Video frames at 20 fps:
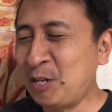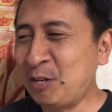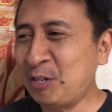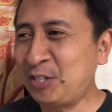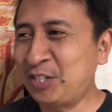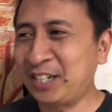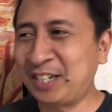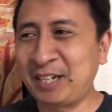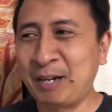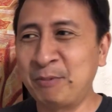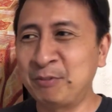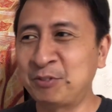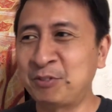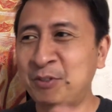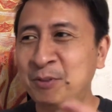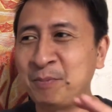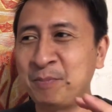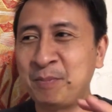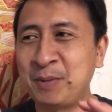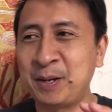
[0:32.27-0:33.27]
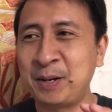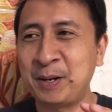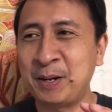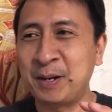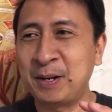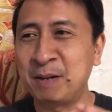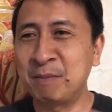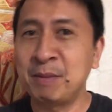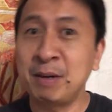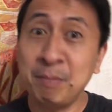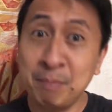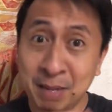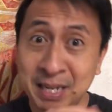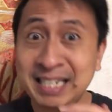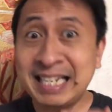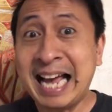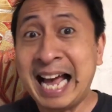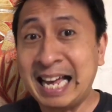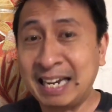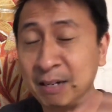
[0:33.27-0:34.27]
You know, she comes from
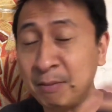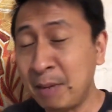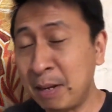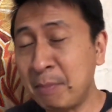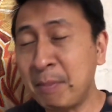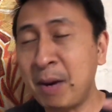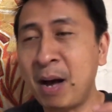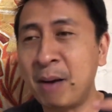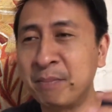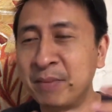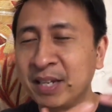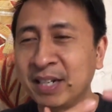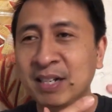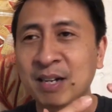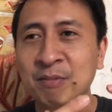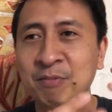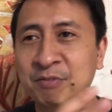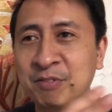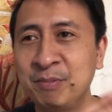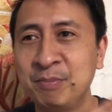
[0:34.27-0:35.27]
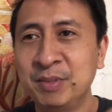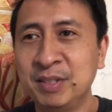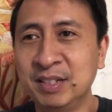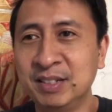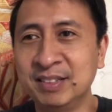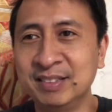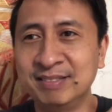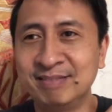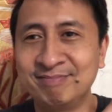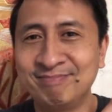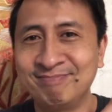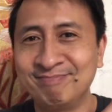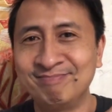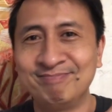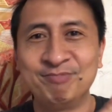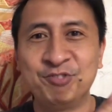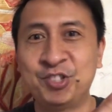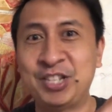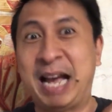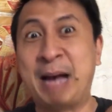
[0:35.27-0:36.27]
my dad and my mom. They come from the
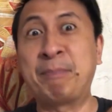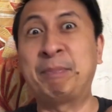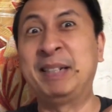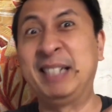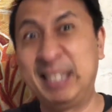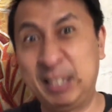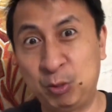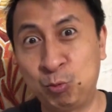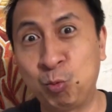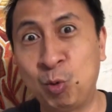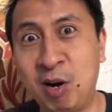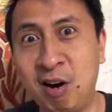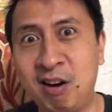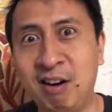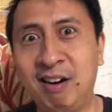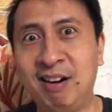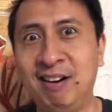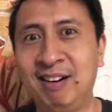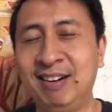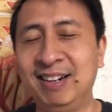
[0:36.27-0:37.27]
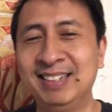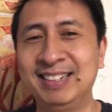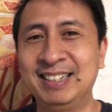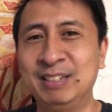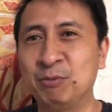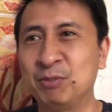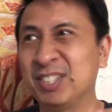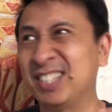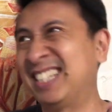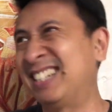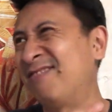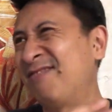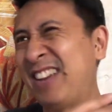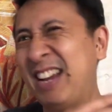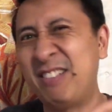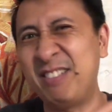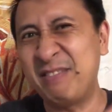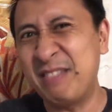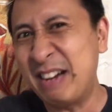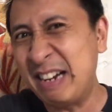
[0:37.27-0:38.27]
Japanese war, and it was
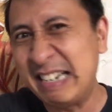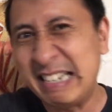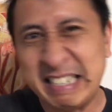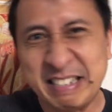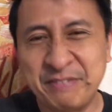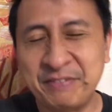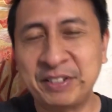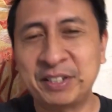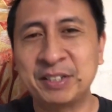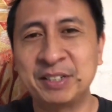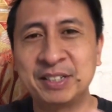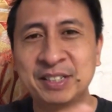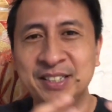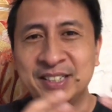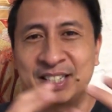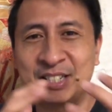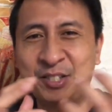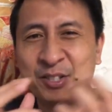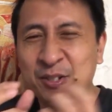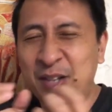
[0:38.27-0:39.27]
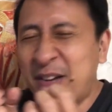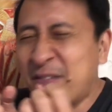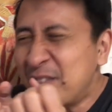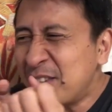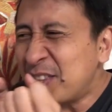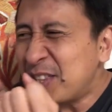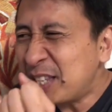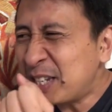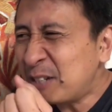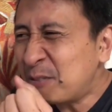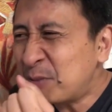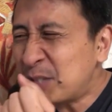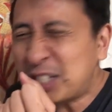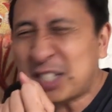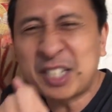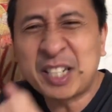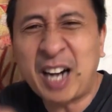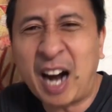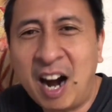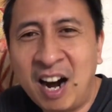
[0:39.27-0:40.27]
very, very difficult, and so everything
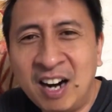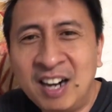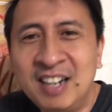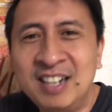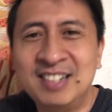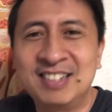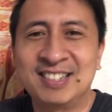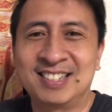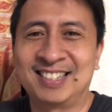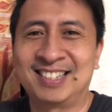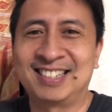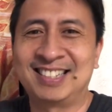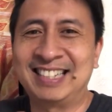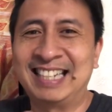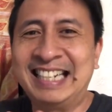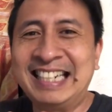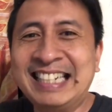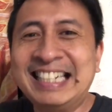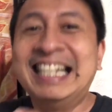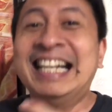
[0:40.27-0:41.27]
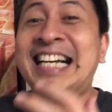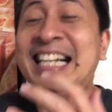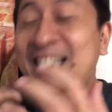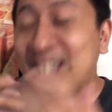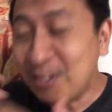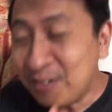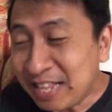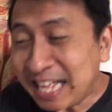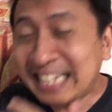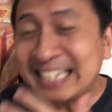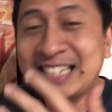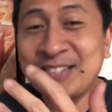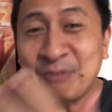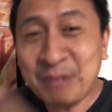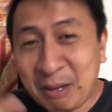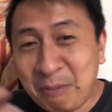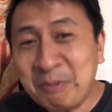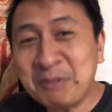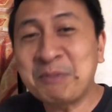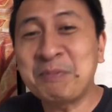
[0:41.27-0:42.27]
was scarce. And so
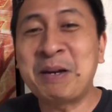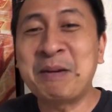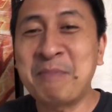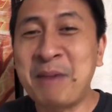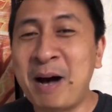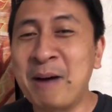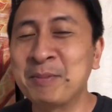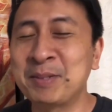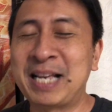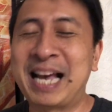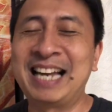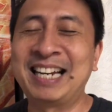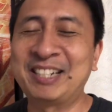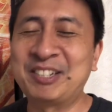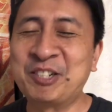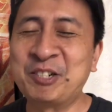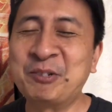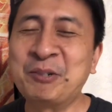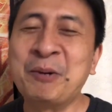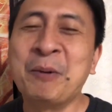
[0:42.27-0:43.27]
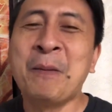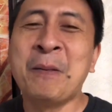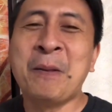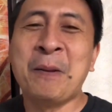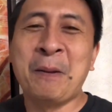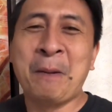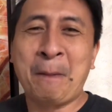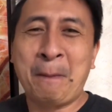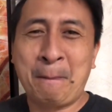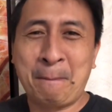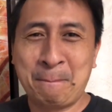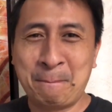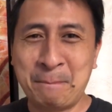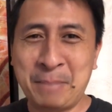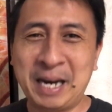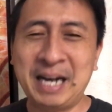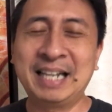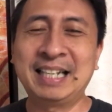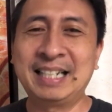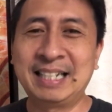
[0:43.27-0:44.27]
that was my mom's attitude.
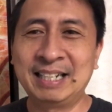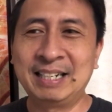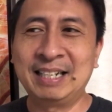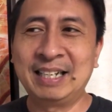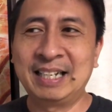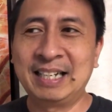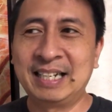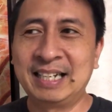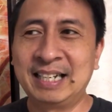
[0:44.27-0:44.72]
But